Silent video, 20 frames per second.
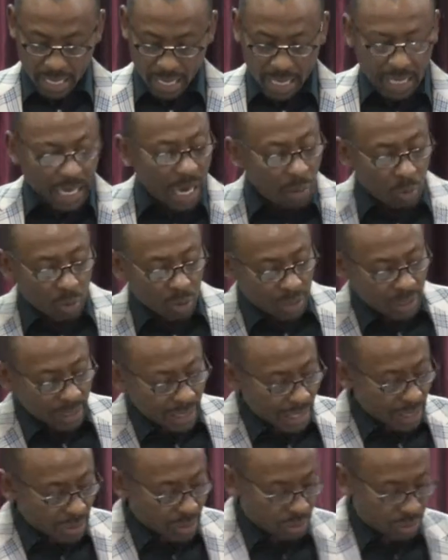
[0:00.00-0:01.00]
And I will
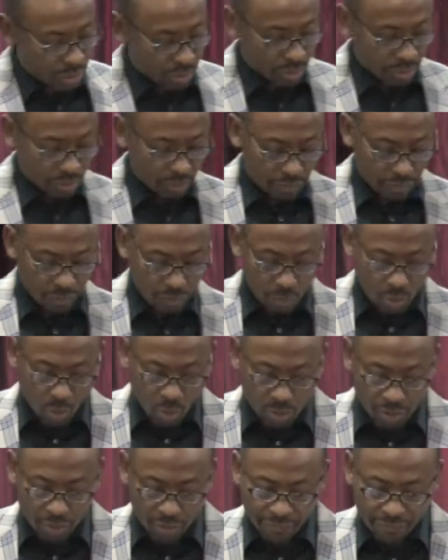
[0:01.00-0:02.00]
cleanse you from
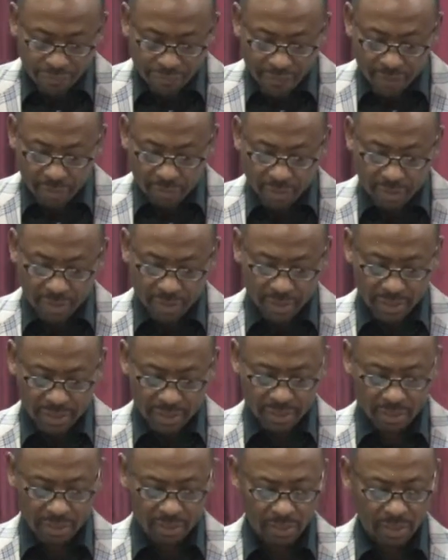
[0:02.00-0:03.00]
all your
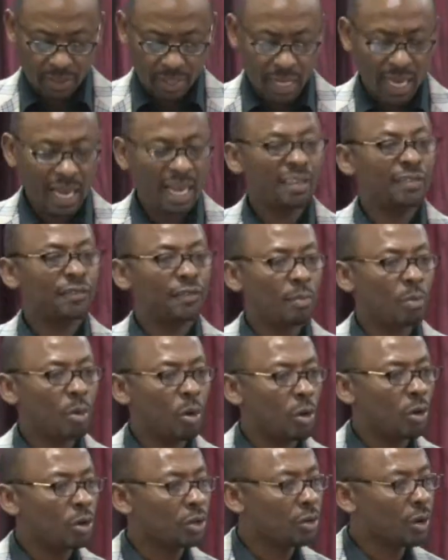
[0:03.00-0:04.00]
filthiness and from
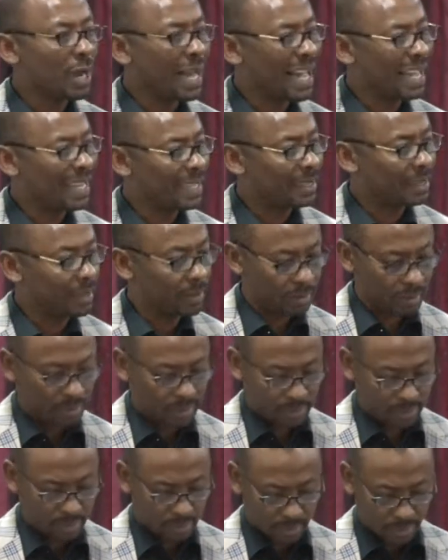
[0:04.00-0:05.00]
all your
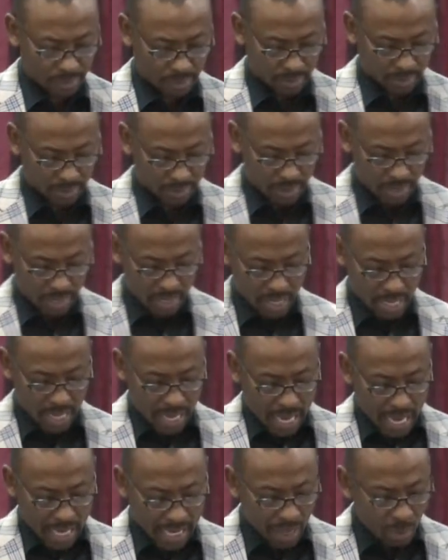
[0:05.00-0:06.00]
idols.
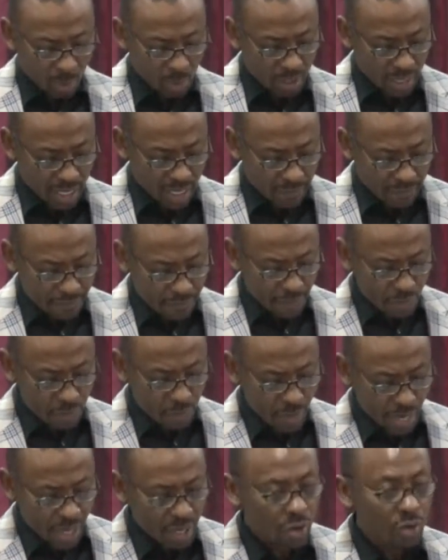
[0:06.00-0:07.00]
And I will give
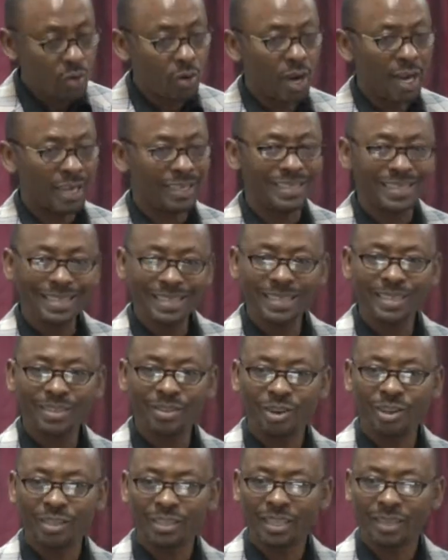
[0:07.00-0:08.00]
you a new heart. This is
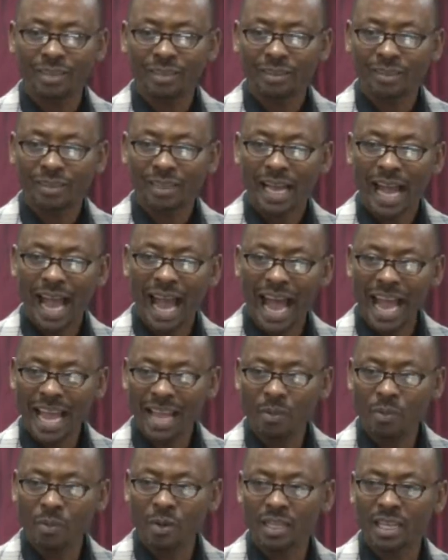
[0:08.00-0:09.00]
God now.
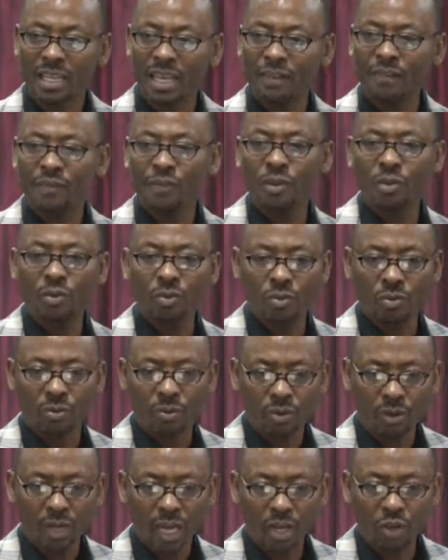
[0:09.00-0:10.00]
I will give you
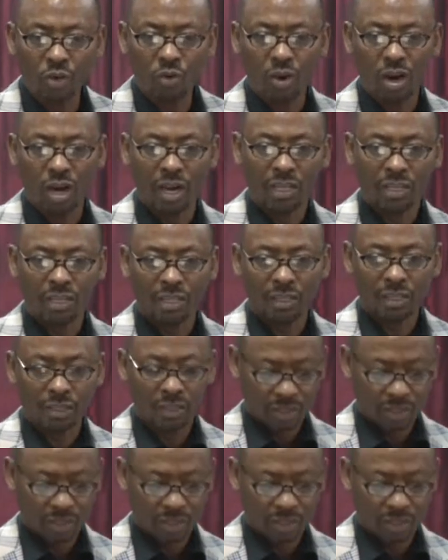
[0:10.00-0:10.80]
a new heart